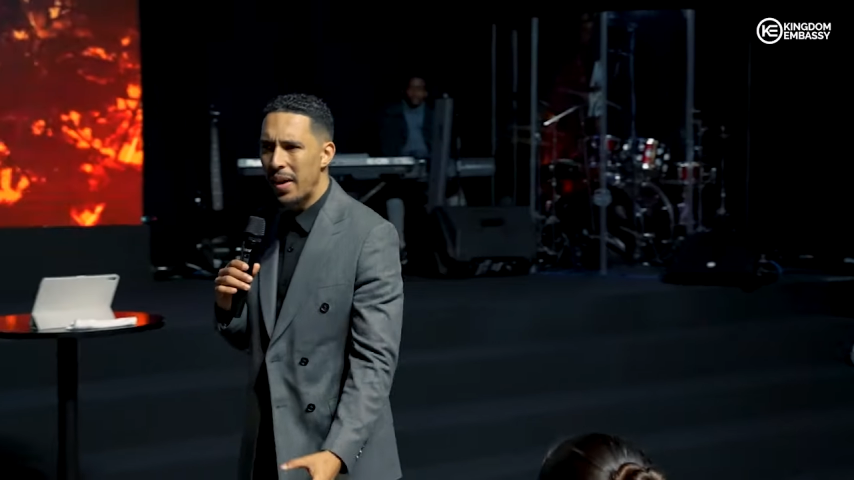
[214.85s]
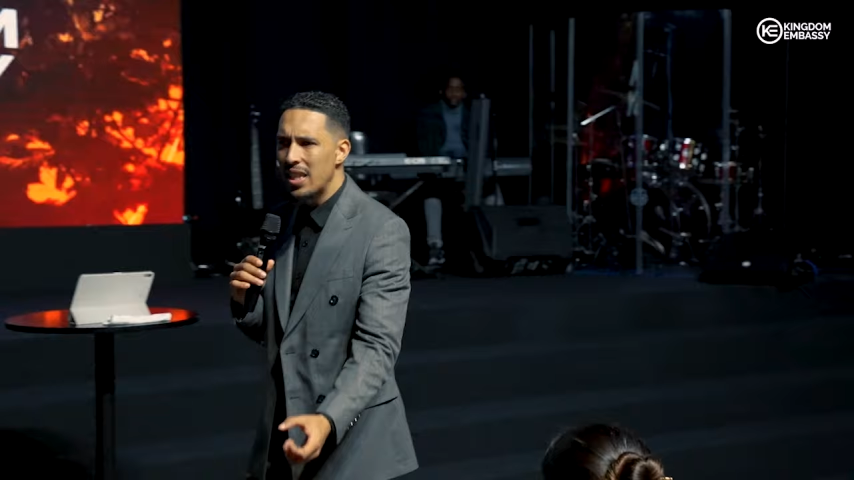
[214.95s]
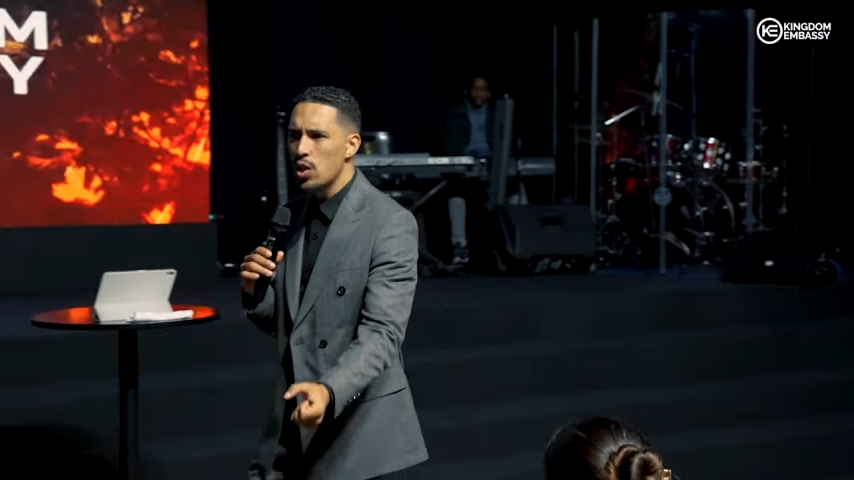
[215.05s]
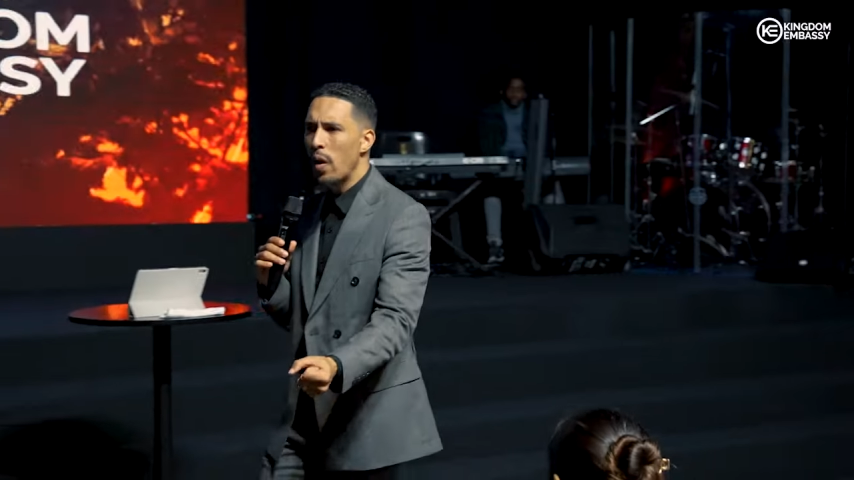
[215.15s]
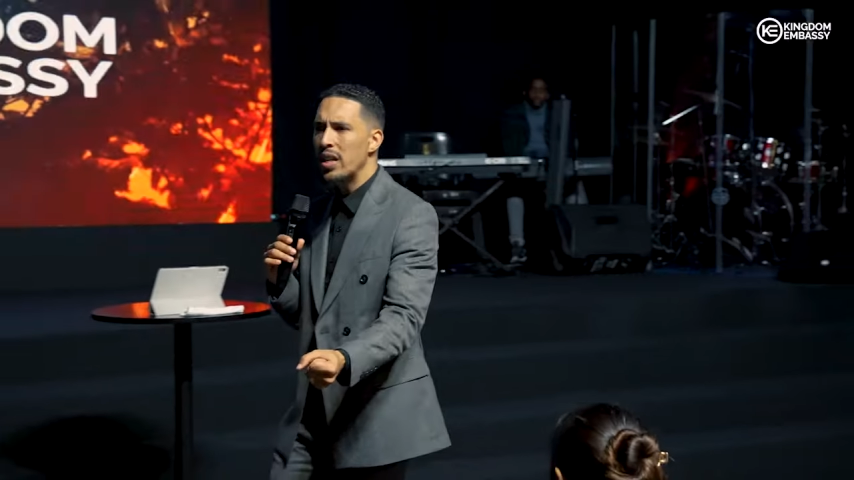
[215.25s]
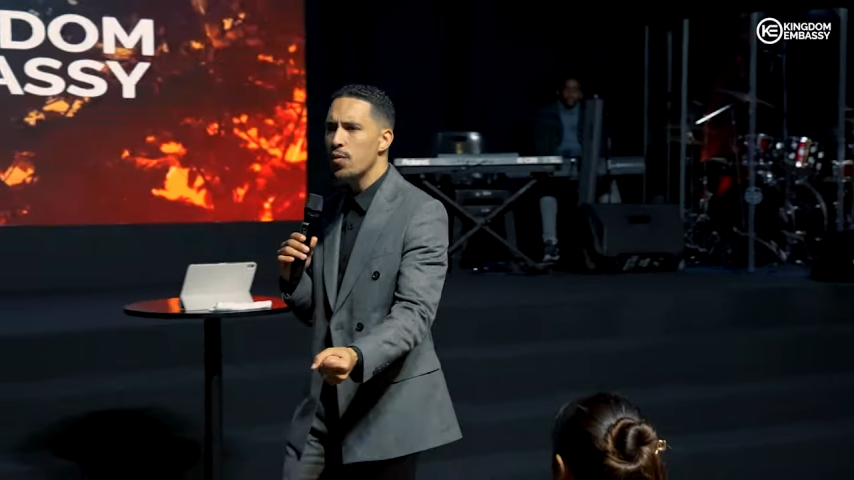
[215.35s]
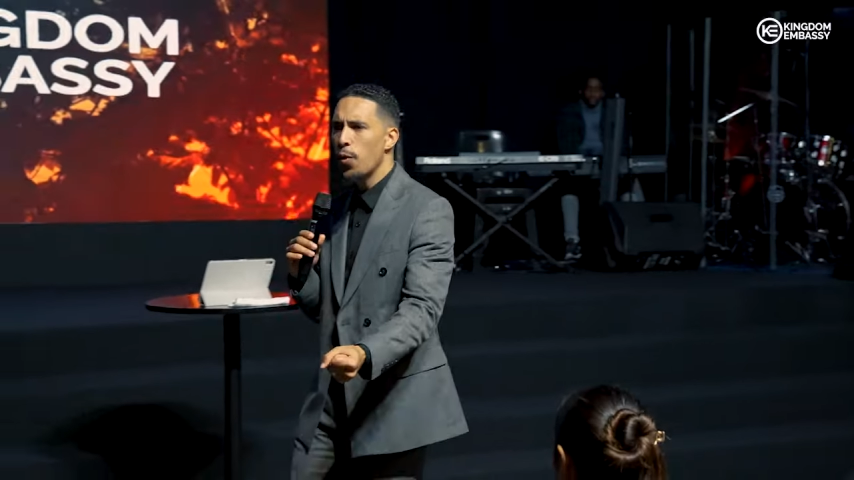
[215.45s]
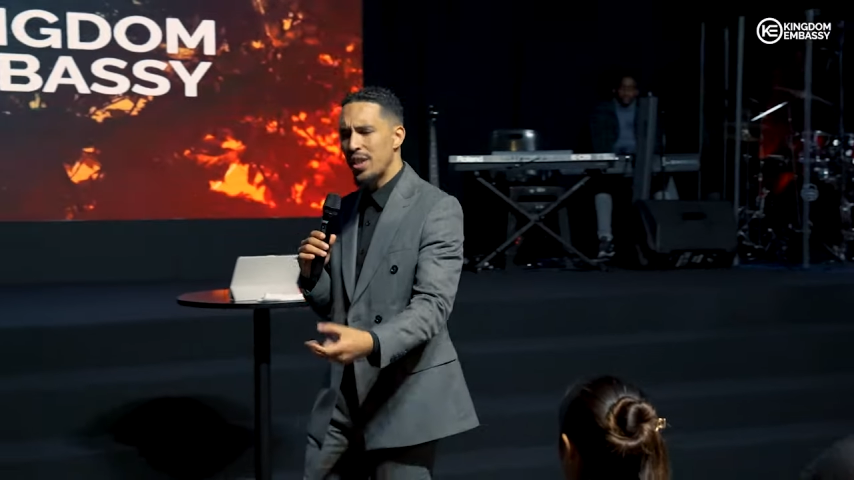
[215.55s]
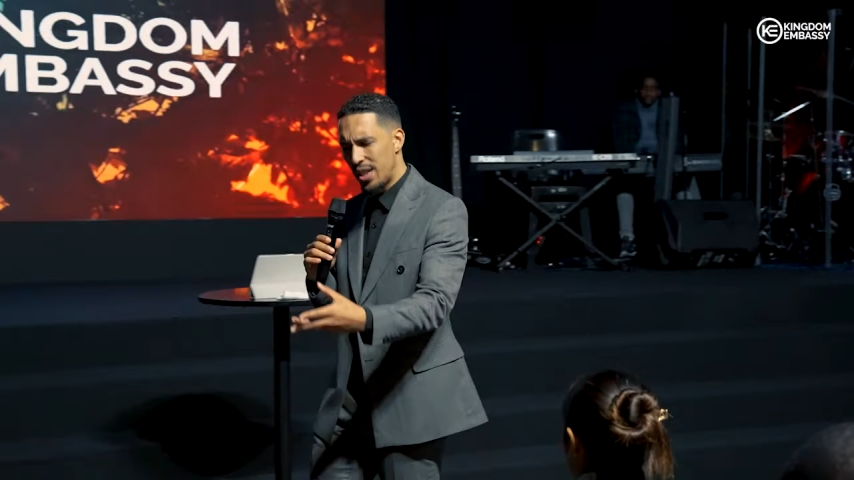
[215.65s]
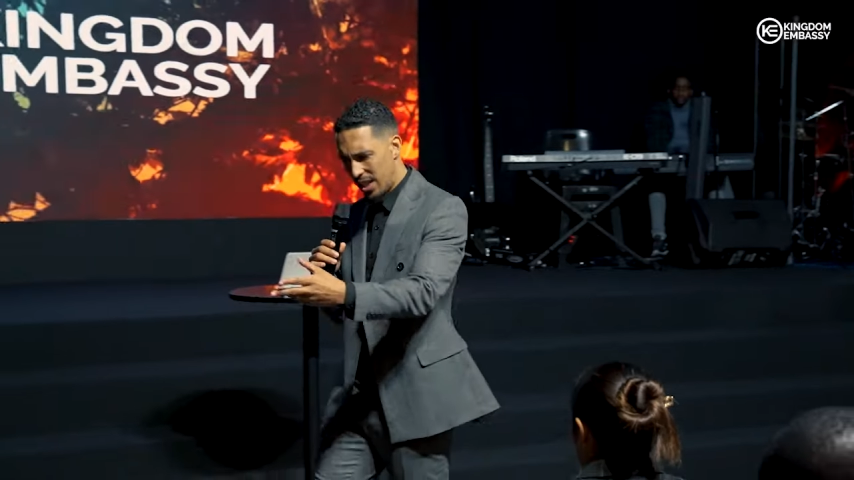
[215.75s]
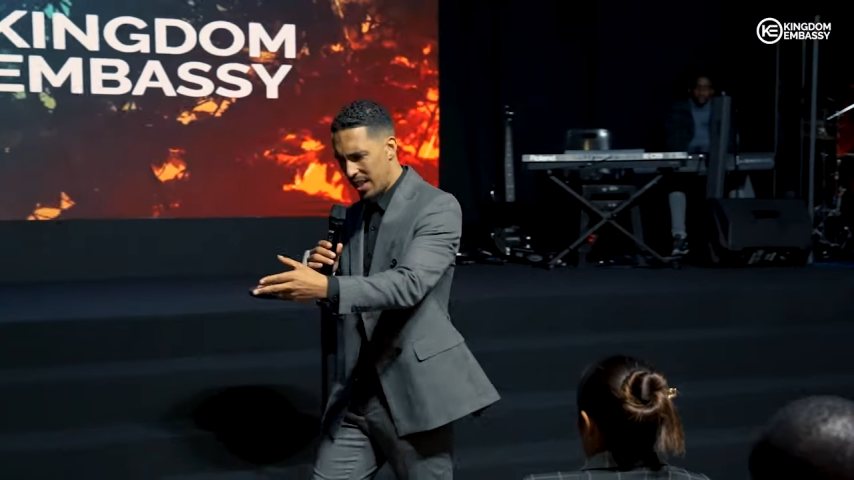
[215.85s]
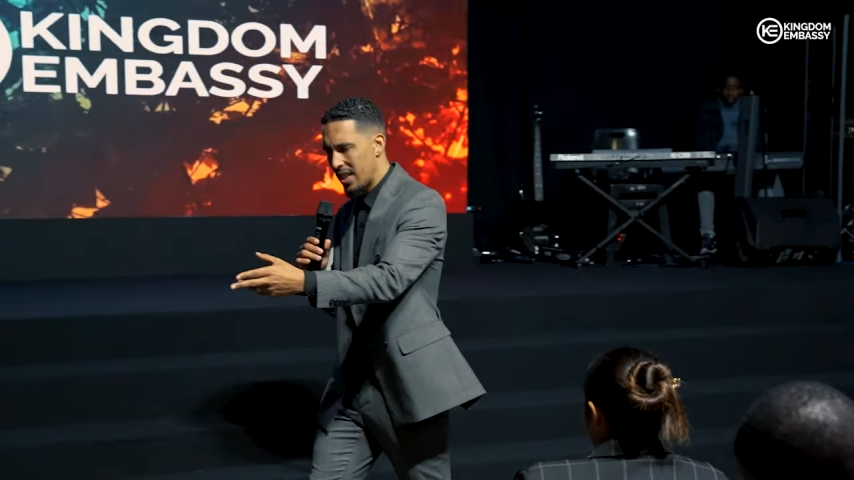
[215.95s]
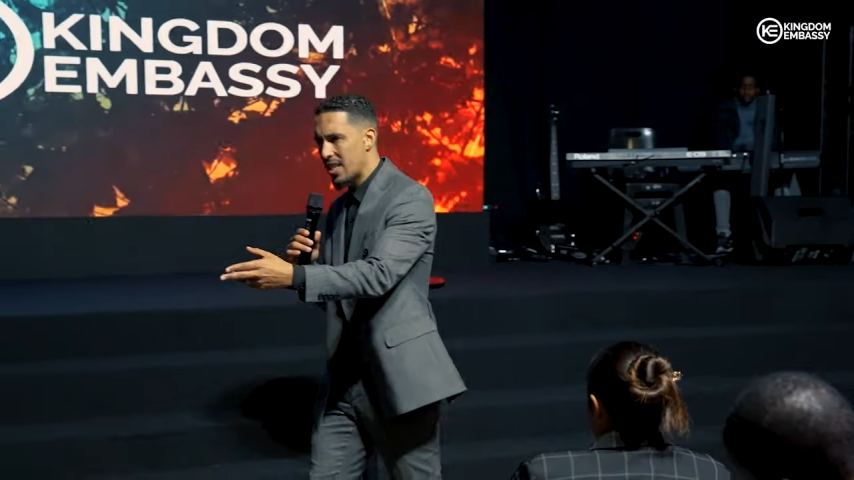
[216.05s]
But this one is for this. She said,